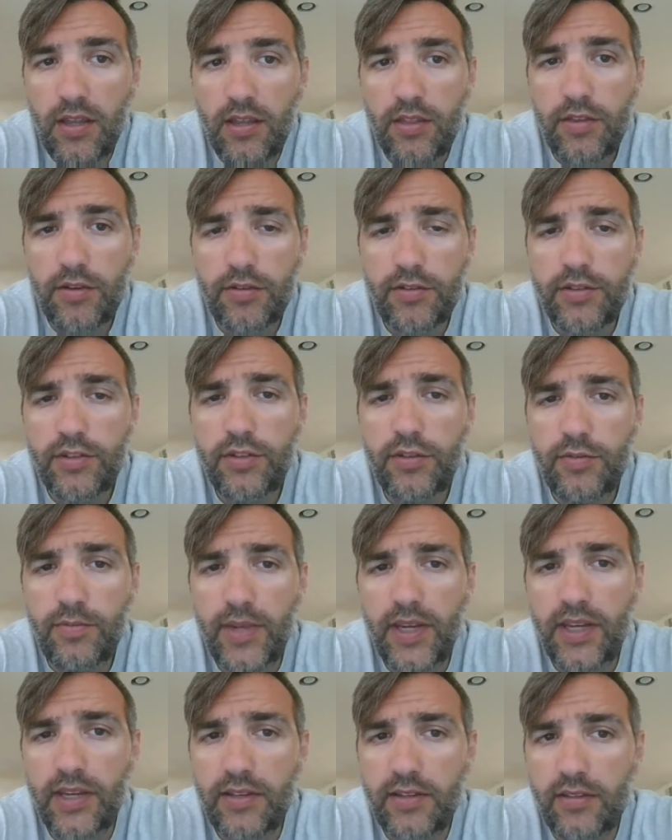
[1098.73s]
are 2
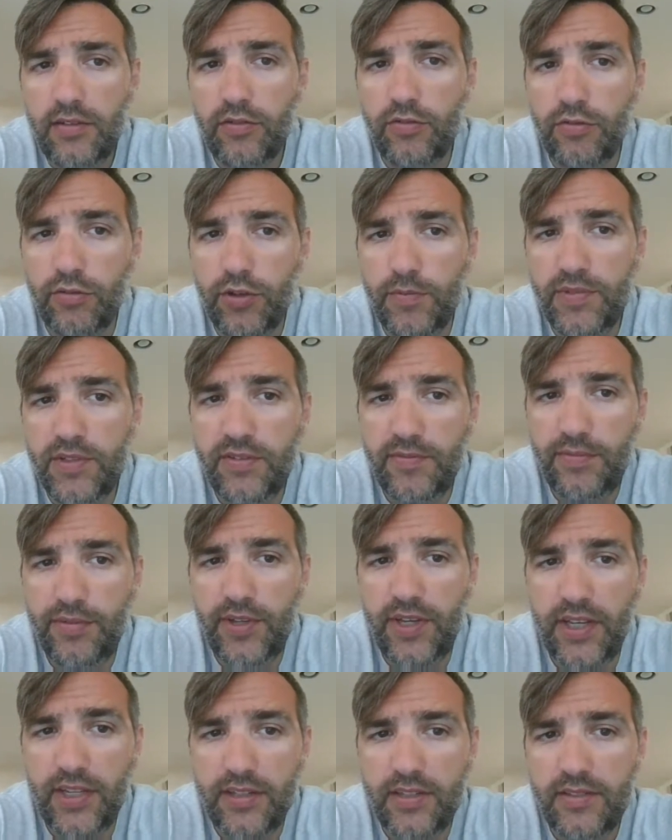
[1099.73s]
main groups of
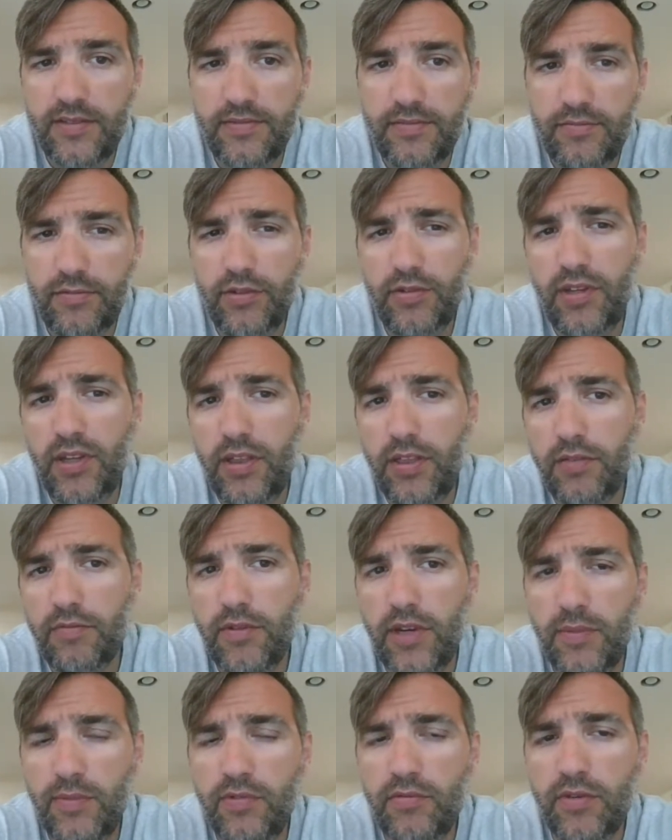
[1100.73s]
plants, really
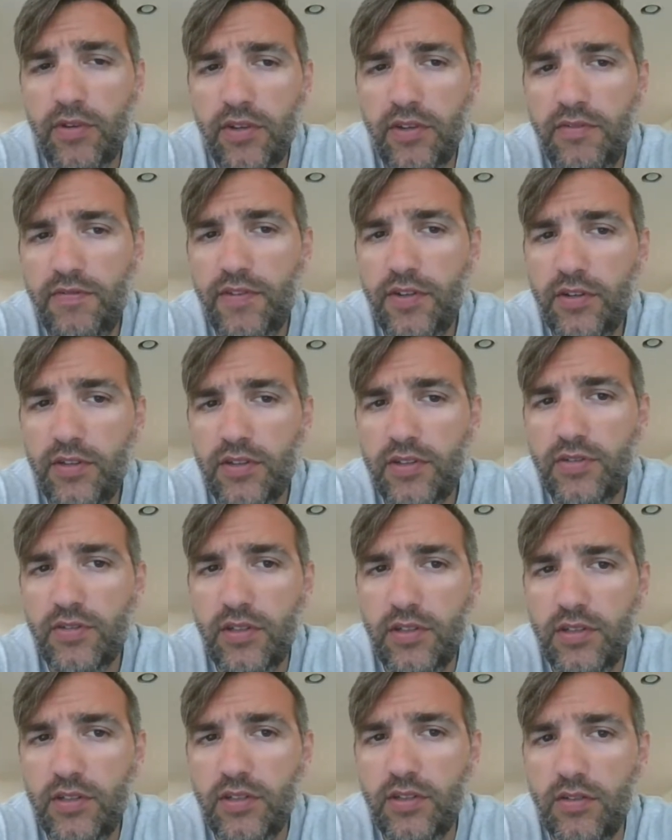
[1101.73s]
3, but we're going to focus
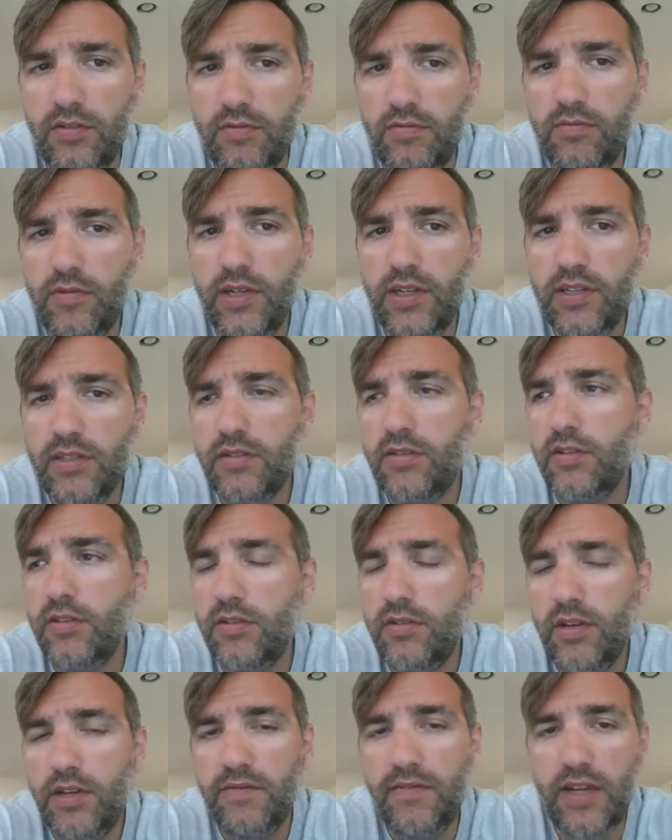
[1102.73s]
on 2. One is called
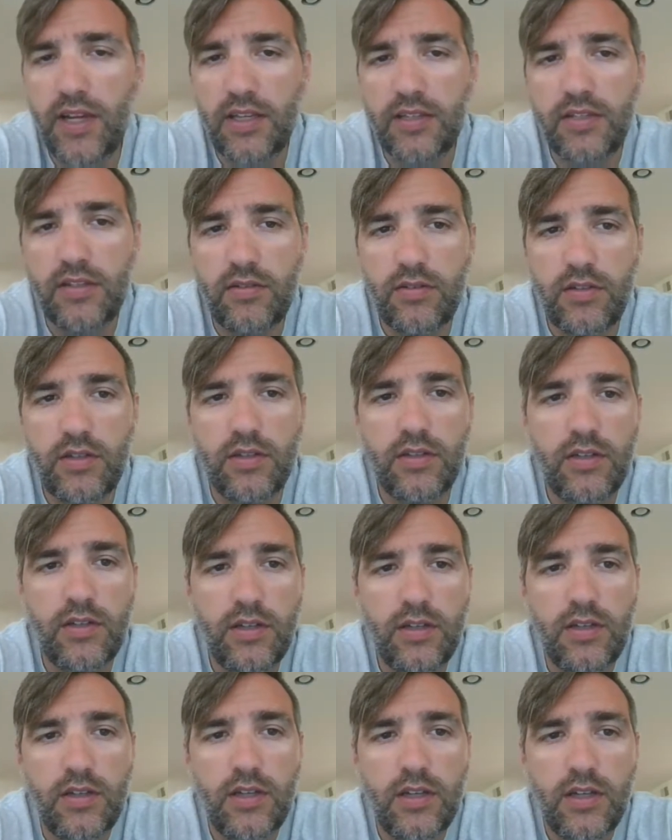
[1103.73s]
non-vascular,
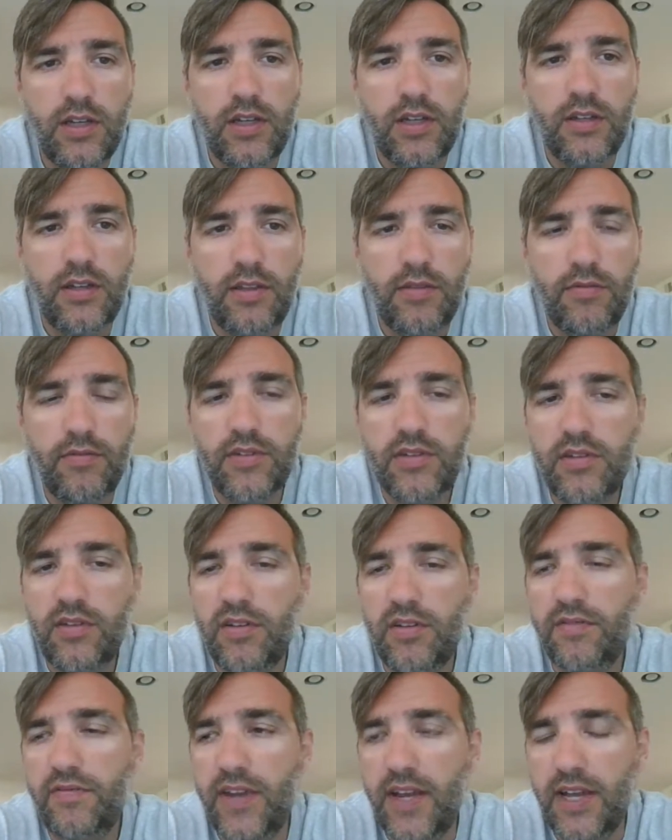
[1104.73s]
another one is
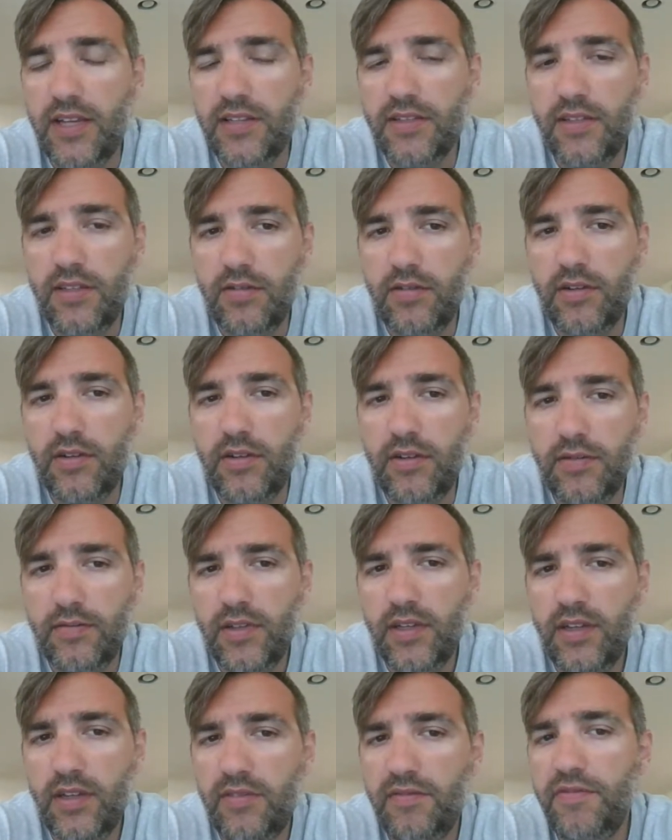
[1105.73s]
called vascular,
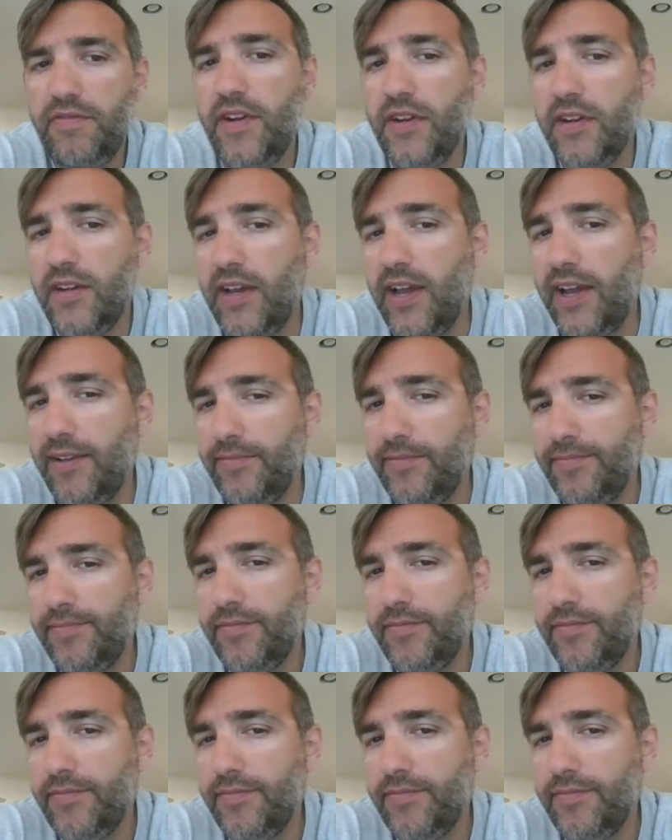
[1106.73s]
and then fungi.